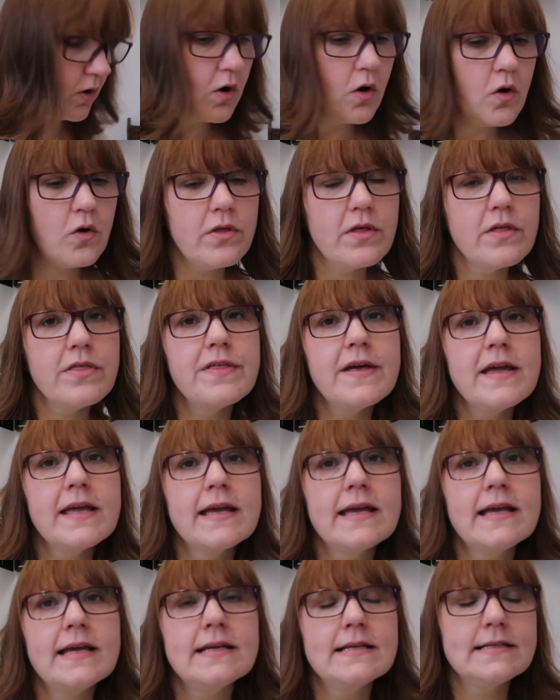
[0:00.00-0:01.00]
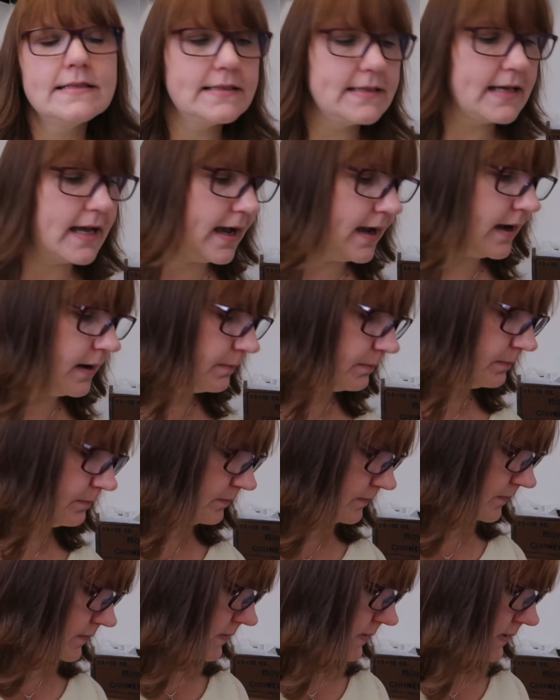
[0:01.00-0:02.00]
other thing is
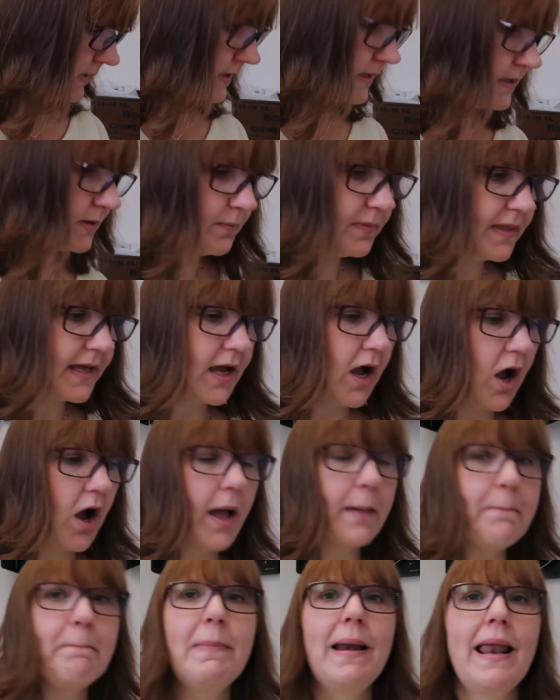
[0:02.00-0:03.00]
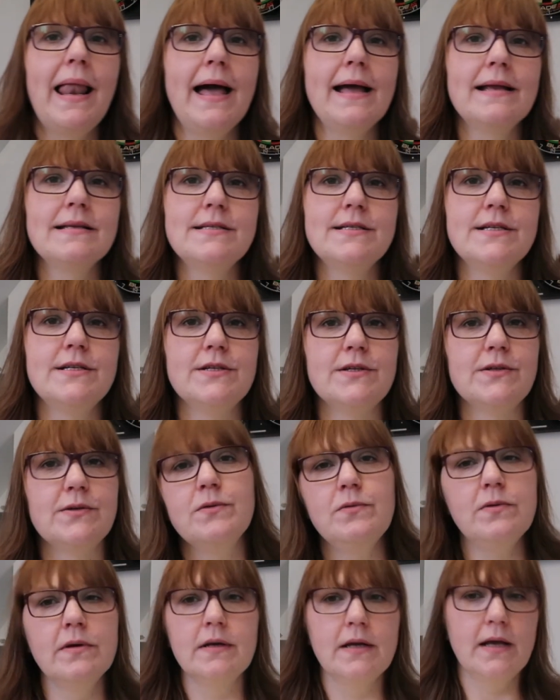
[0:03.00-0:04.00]
something I plan to
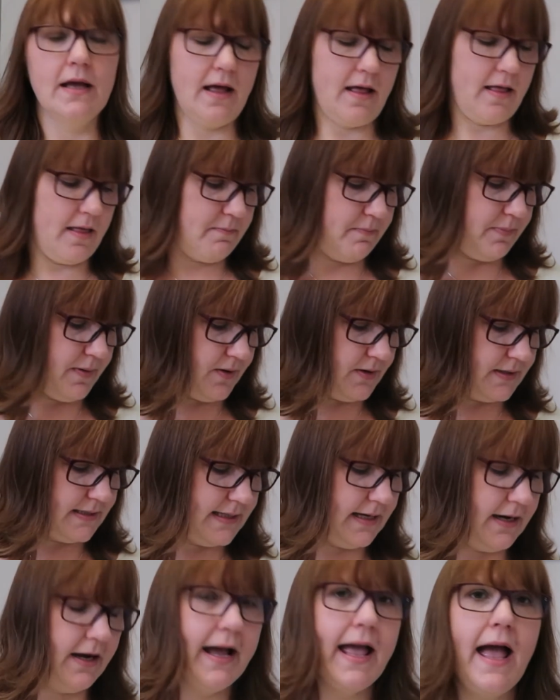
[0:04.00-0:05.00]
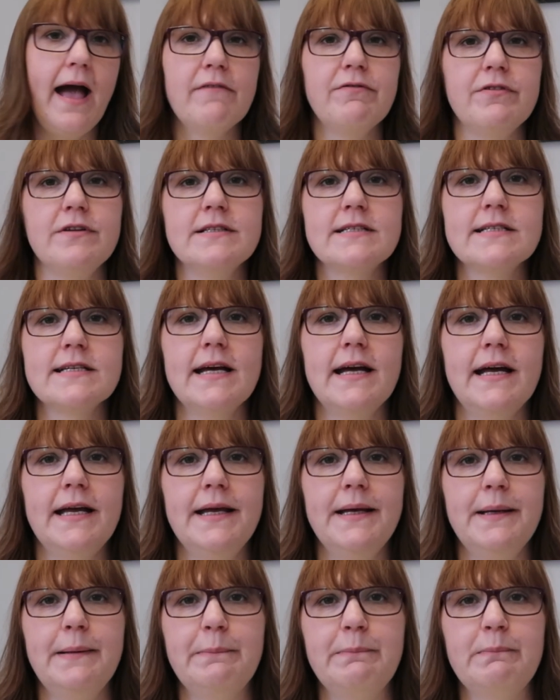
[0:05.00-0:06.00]
do, but I haven't
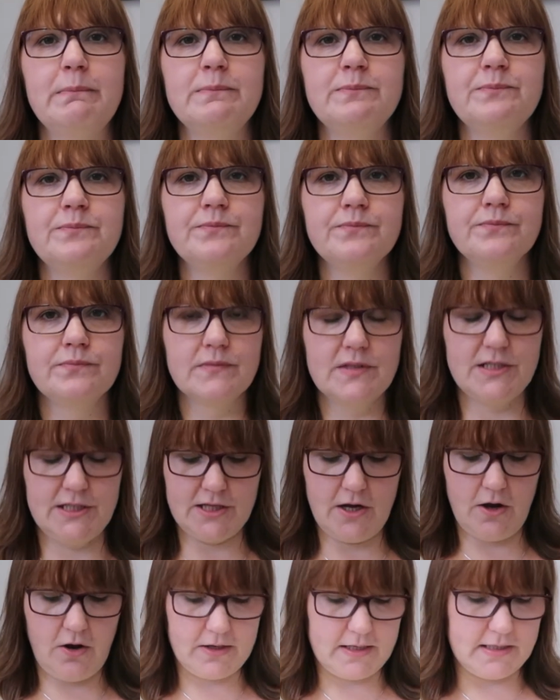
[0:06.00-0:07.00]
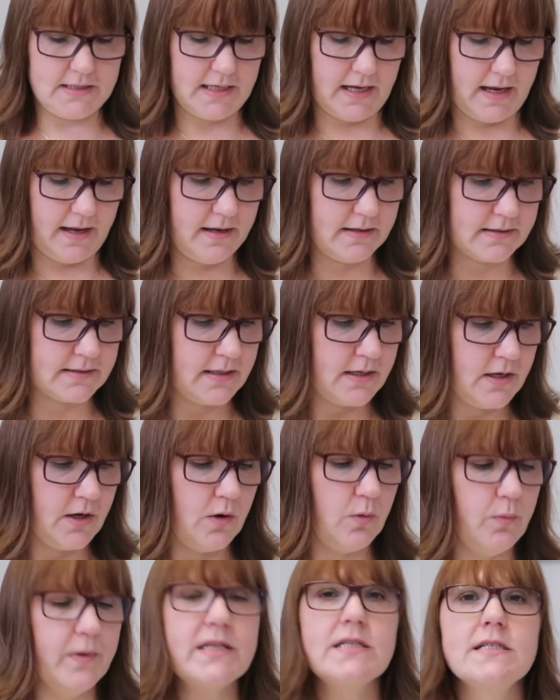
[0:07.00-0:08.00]
started yet,
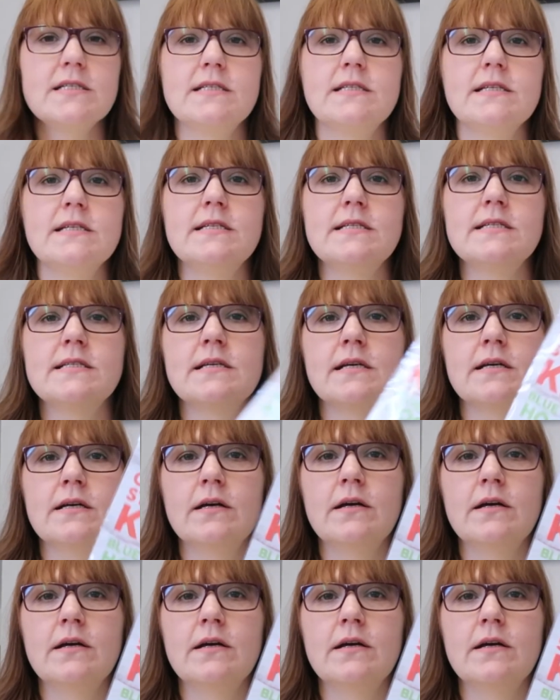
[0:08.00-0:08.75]
which is this